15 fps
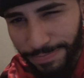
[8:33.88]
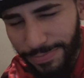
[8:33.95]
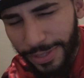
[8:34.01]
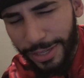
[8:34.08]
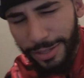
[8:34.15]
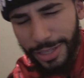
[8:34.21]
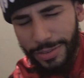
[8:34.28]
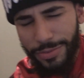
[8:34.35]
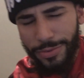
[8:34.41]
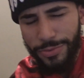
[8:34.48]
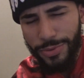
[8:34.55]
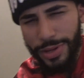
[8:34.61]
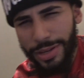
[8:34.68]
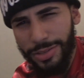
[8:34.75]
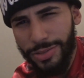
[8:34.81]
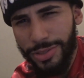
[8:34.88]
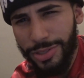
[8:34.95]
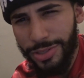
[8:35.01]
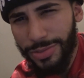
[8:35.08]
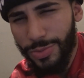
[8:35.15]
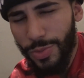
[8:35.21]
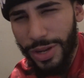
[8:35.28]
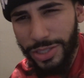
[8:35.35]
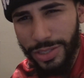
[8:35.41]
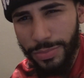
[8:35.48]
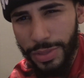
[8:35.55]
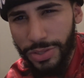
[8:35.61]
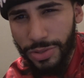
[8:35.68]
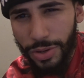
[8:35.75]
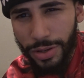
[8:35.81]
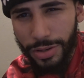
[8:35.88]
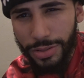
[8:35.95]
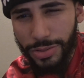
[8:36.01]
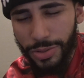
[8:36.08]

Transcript: yeah, even if you guys are just watching me talk.